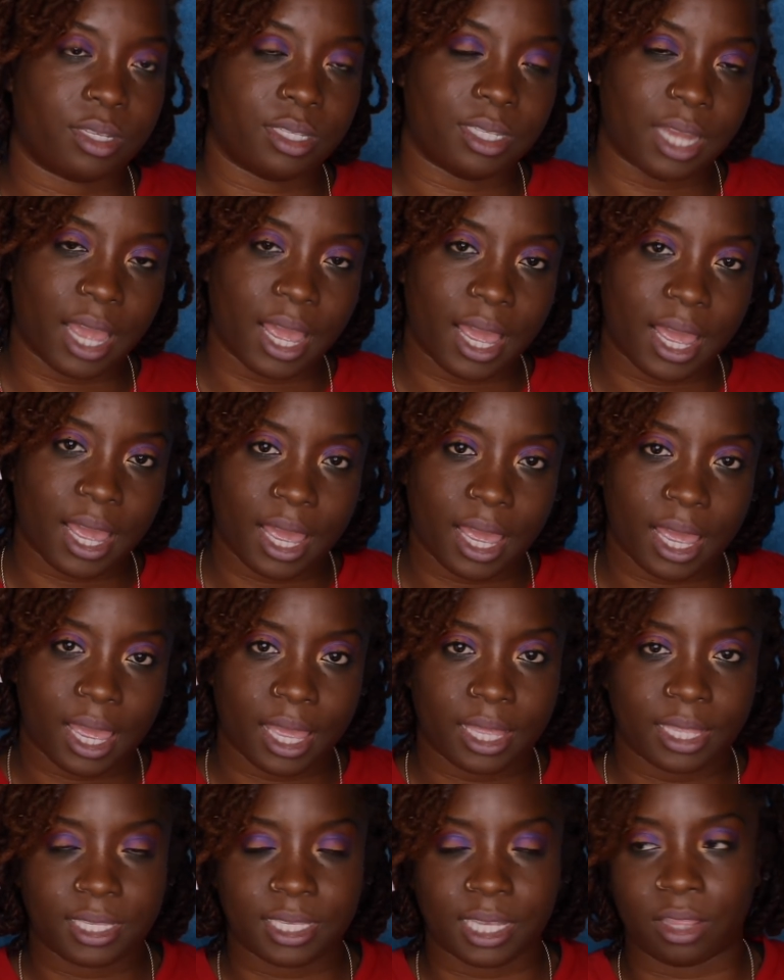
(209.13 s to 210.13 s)

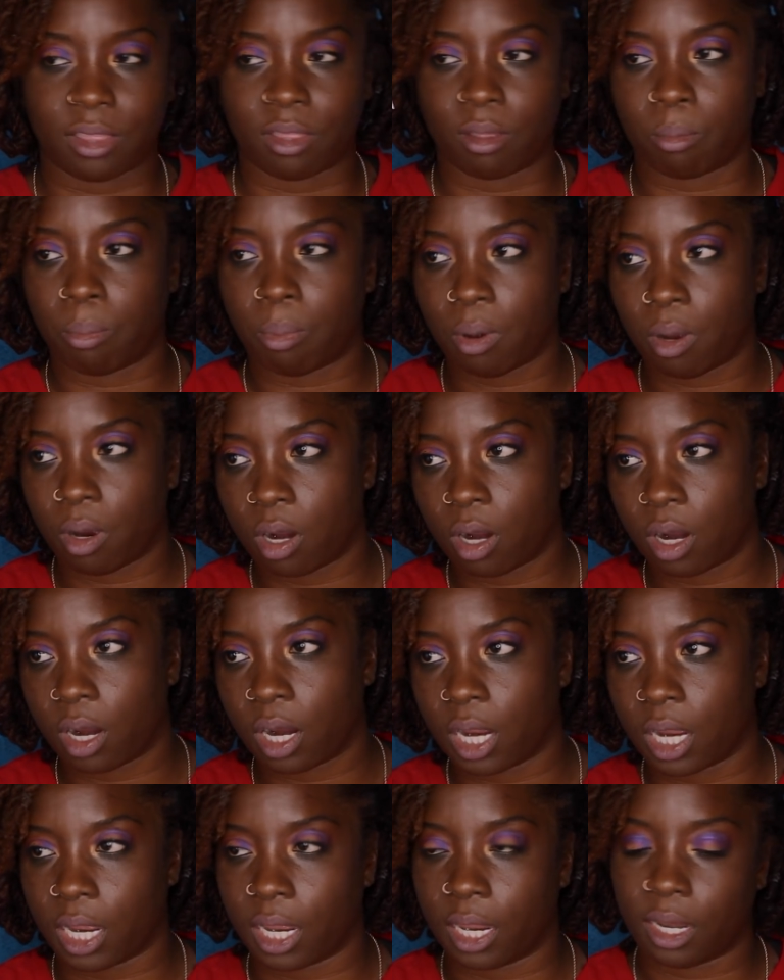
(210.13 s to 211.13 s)
dads at the
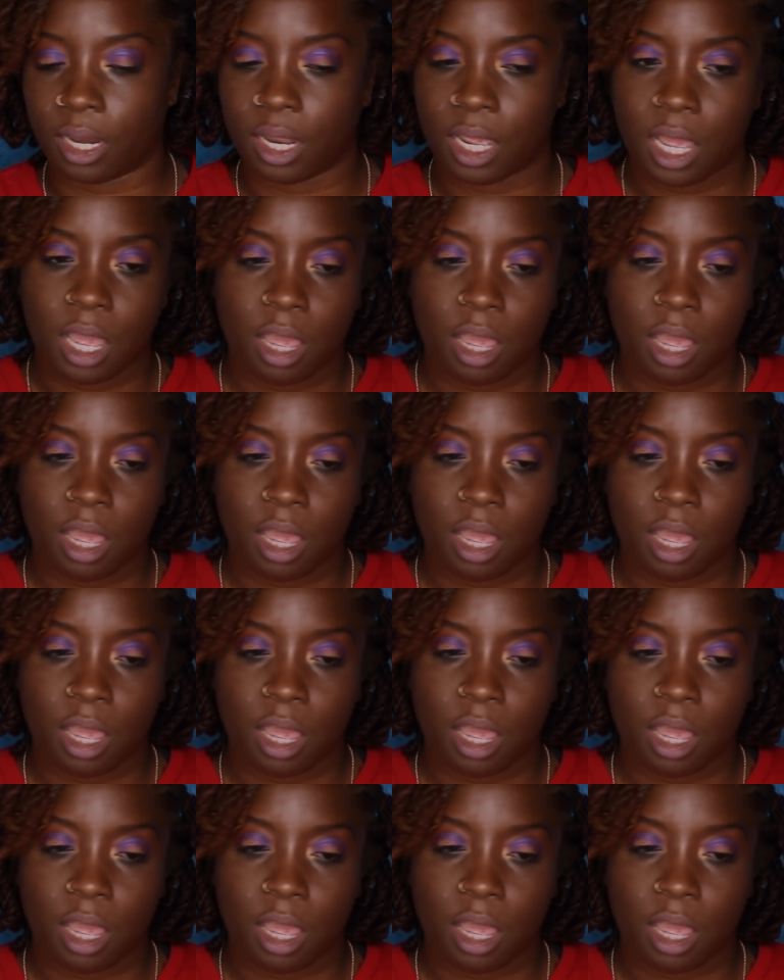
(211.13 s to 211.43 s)
park and